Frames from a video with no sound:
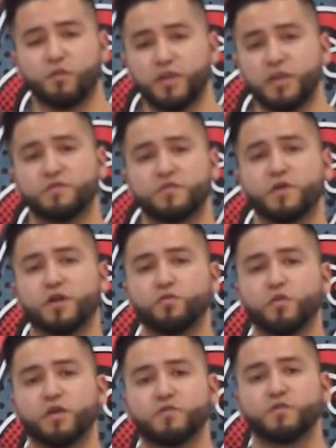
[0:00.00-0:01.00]
We give you a
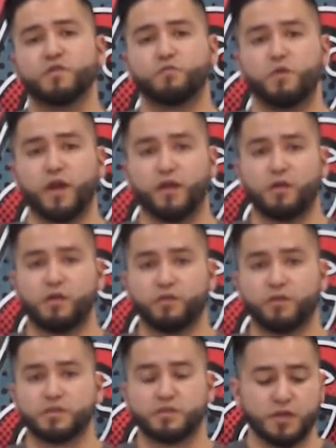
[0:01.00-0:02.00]
1-foot wire
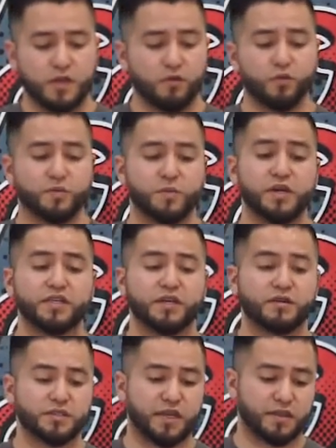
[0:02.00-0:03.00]
harness with
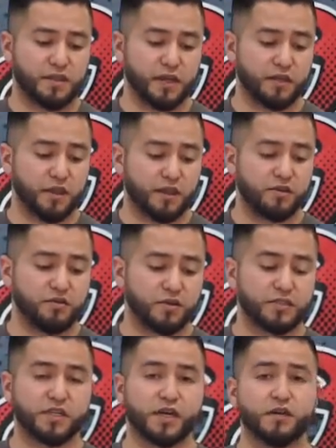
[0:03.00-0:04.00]
pigtails at the end that you
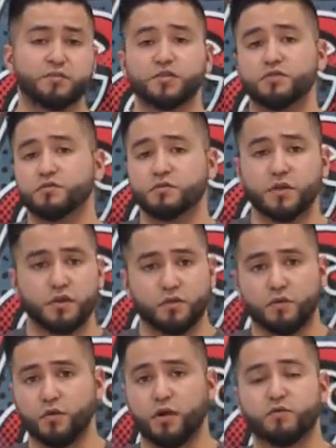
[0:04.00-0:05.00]
can set up to,
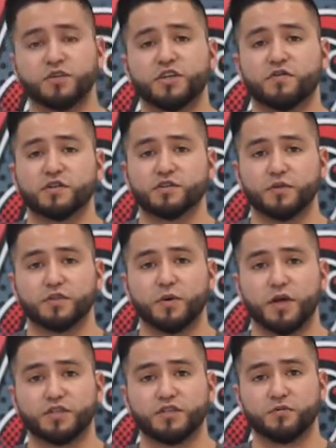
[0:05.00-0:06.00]
whichever
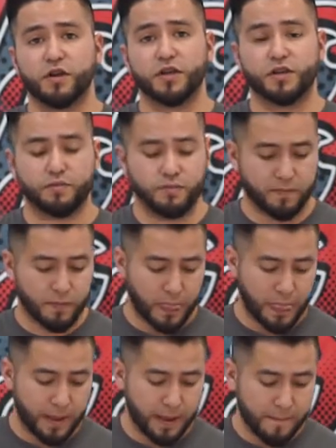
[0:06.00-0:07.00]
switch box you're running.
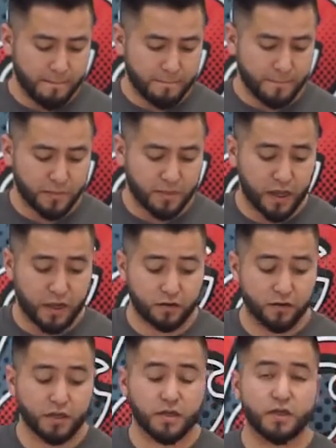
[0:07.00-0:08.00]

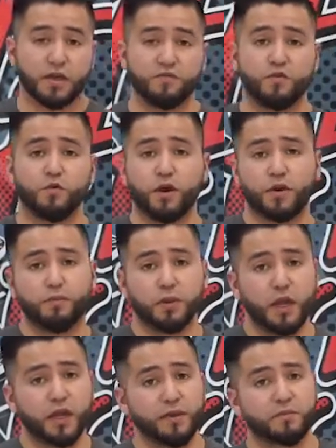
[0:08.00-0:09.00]
Now, if you want
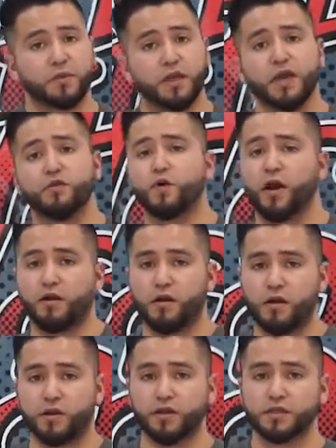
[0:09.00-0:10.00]
to plug and play wire
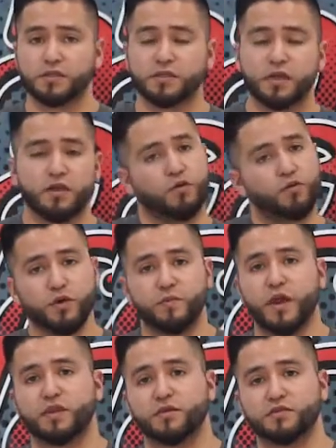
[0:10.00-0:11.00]
harness, we
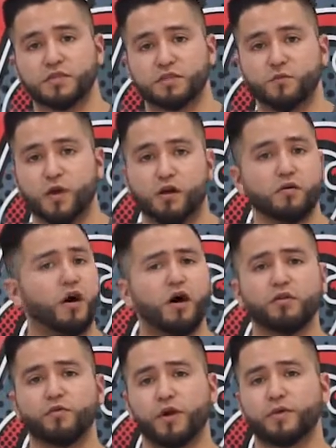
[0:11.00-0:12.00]
make those as well,
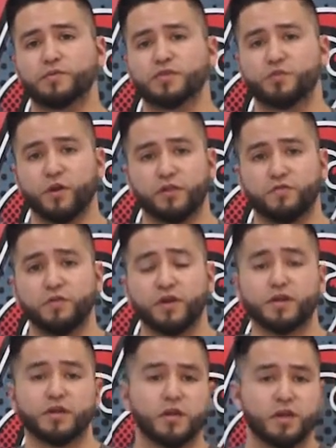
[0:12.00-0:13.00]
all the way up to 20
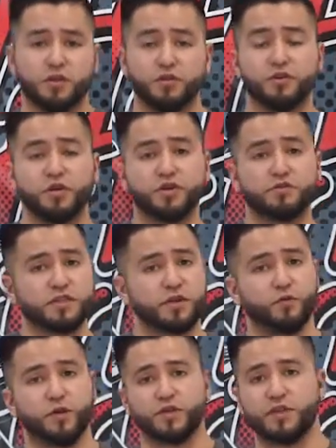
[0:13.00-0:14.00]
foot. You can use
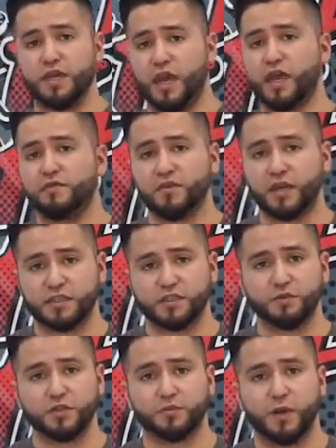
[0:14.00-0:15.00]
them with the
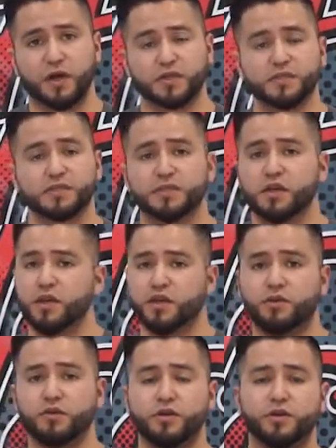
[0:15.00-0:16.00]
AVS switch boxes.
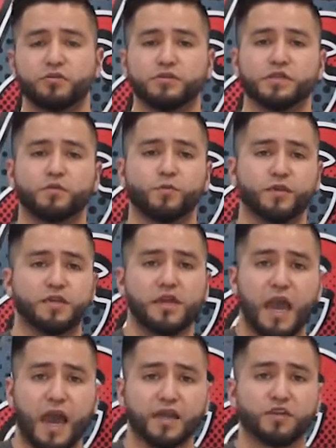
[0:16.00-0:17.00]
You could use them with
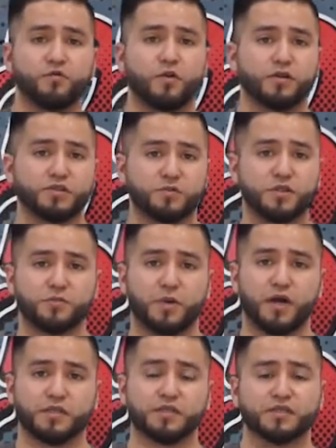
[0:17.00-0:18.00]
the AccuAir switch
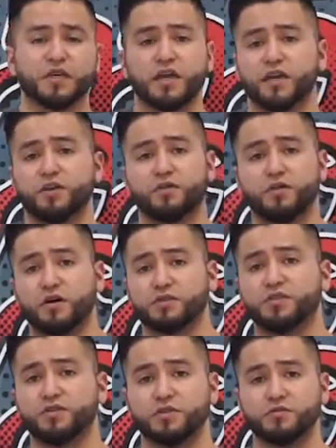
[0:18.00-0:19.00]
boxes. You could
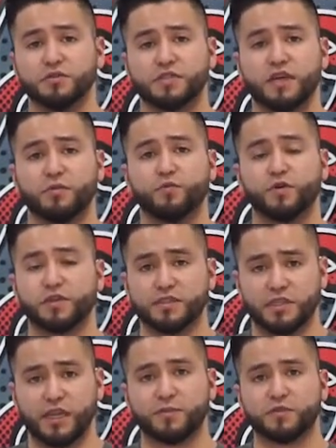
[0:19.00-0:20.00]
also use them with
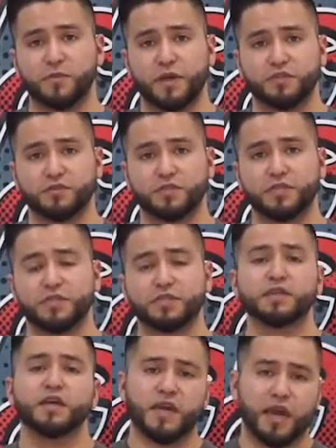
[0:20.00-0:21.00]
the Slam
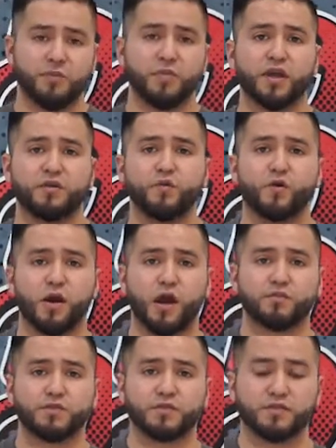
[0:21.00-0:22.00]
Specialties and many more
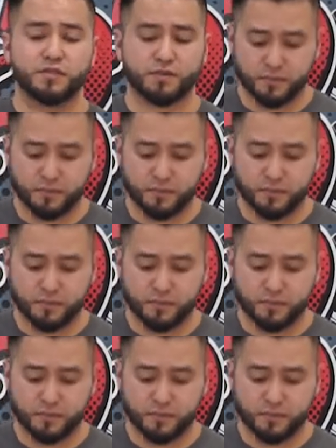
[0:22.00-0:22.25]
options.